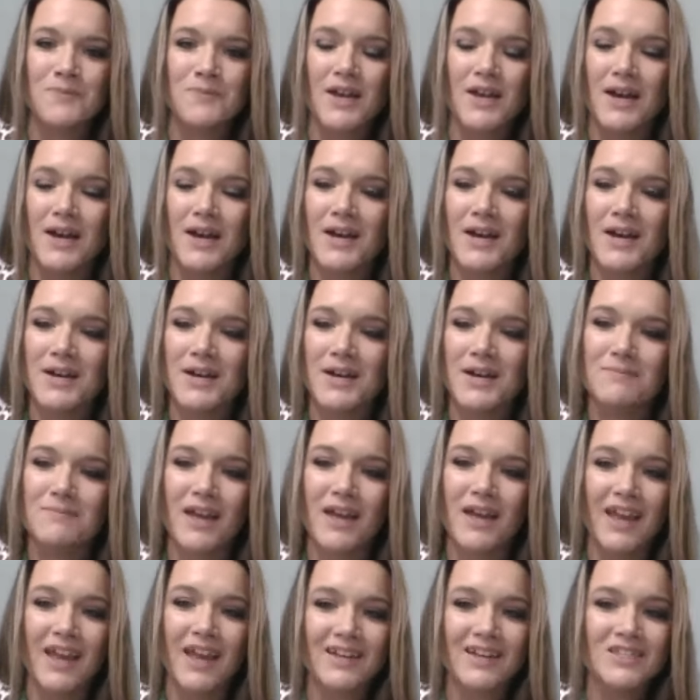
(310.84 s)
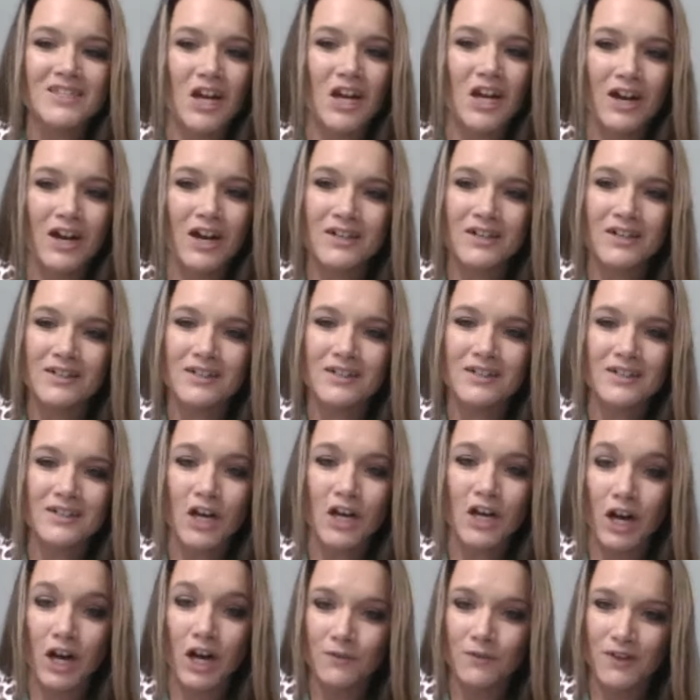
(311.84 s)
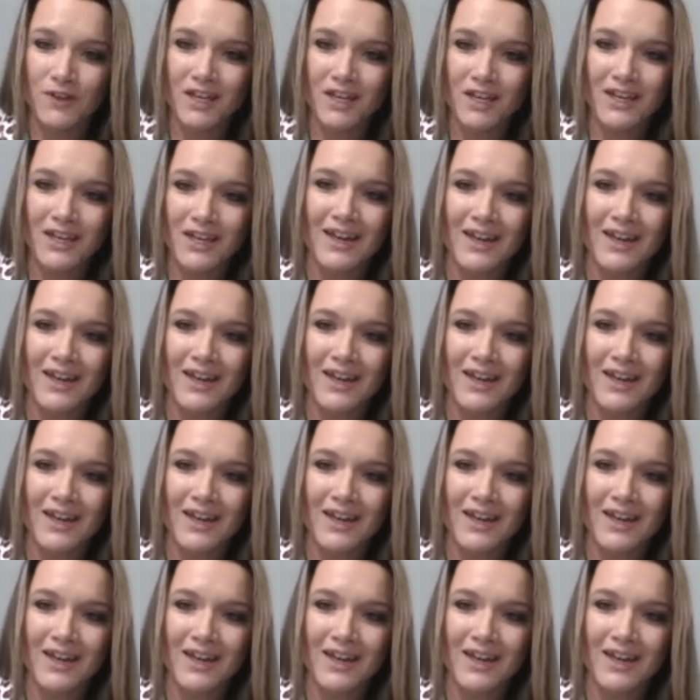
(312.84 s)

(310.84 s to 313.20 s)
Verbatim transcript: um, Ag Talk coffee